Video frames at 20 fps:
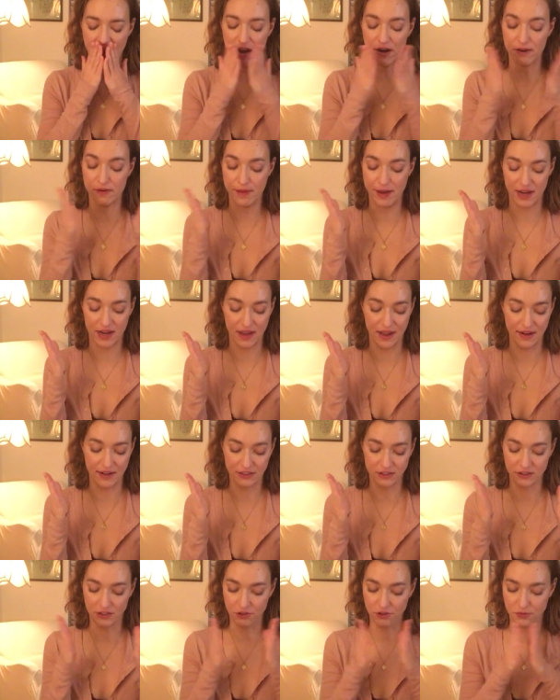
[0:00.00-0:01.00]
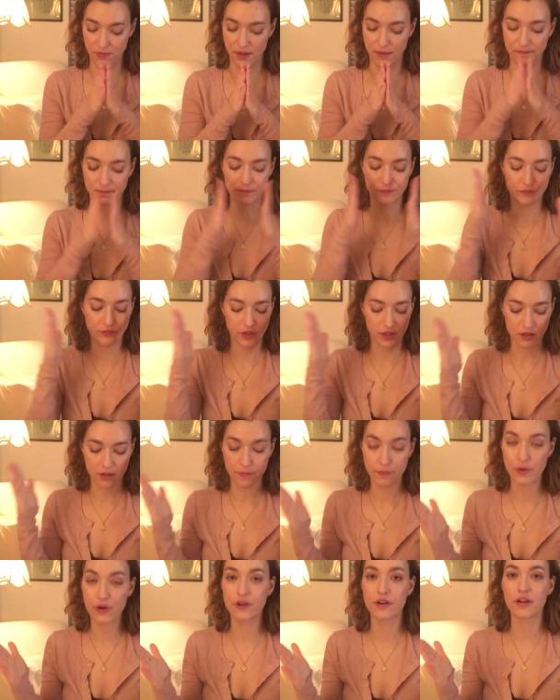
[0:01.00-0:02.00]
Oh my God, excuse me. The
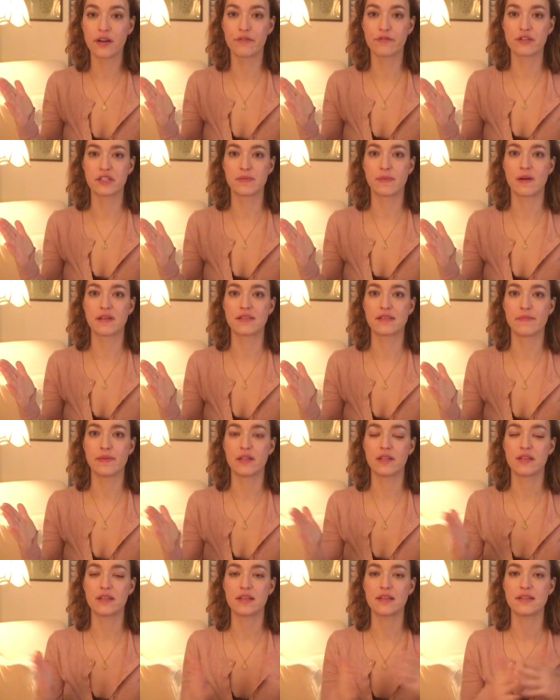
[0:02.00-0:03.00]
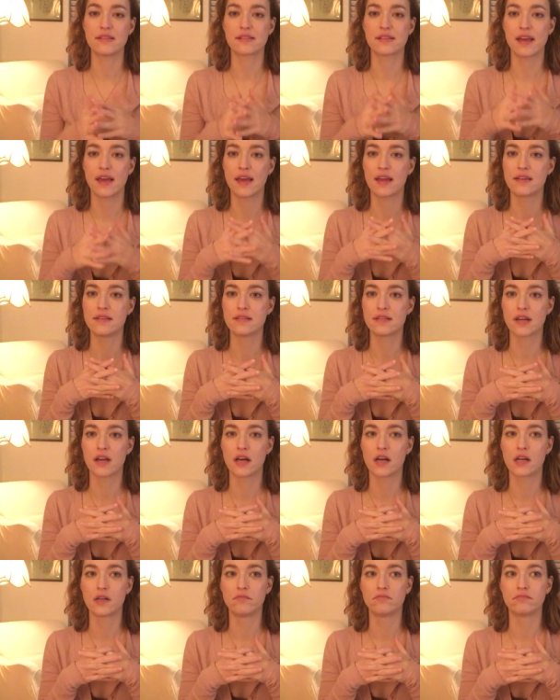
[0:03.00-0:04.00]
burden of responsibilities and
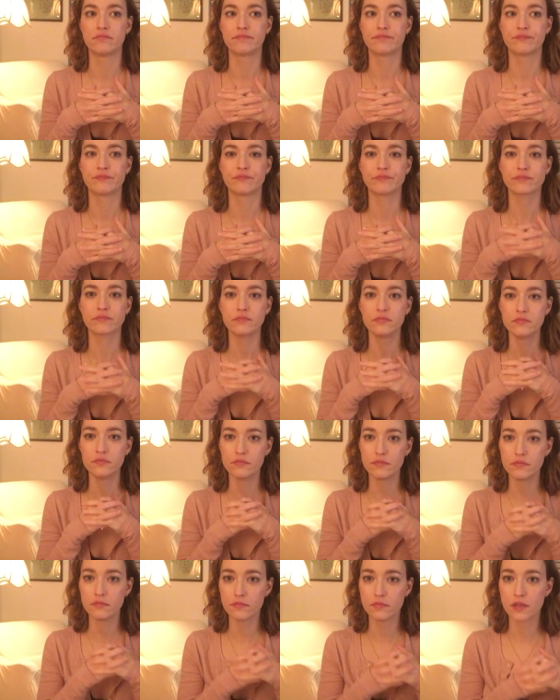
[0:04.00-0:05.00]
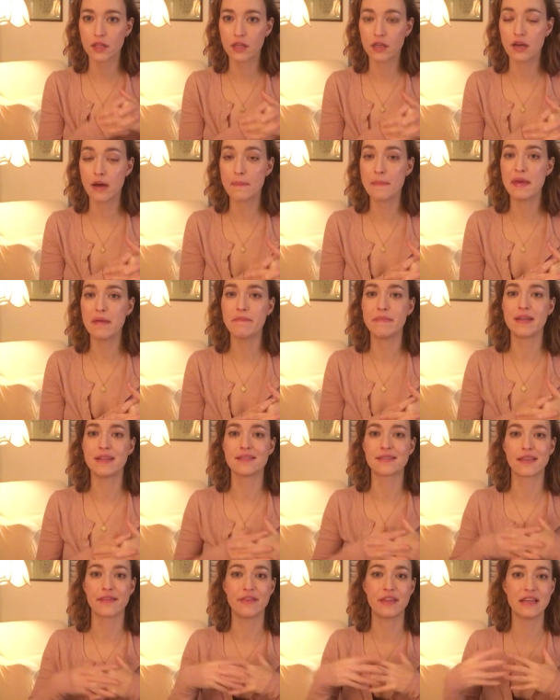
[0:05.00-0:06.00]
um,
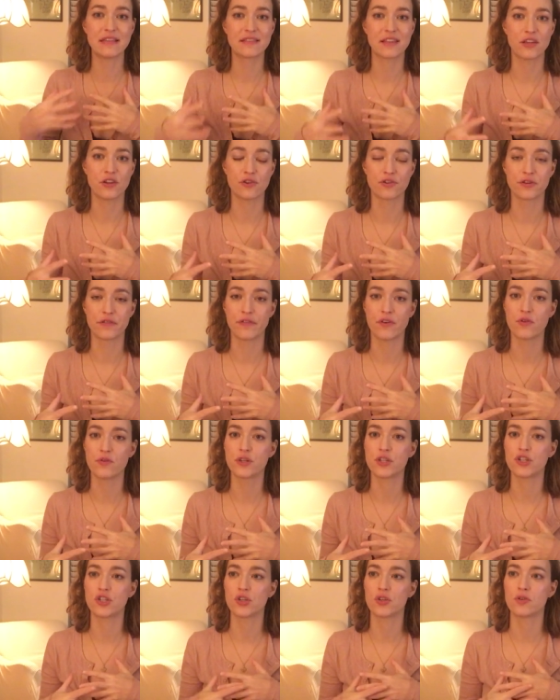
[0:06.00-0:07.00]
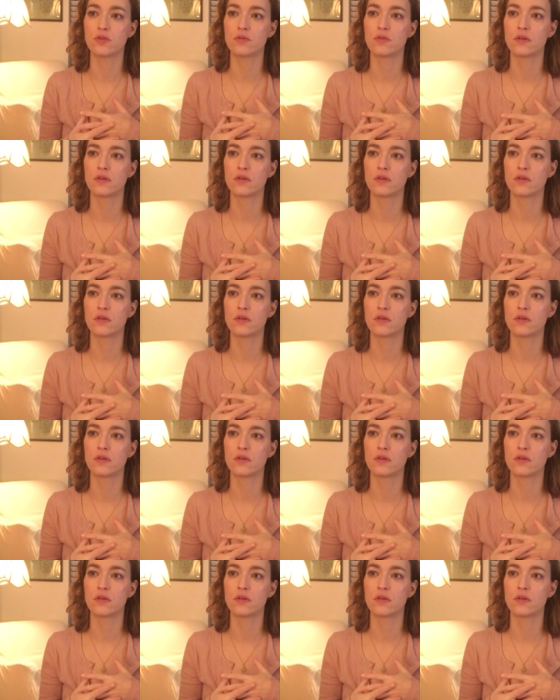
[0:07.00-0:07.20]
commitments and things that you're devoted to.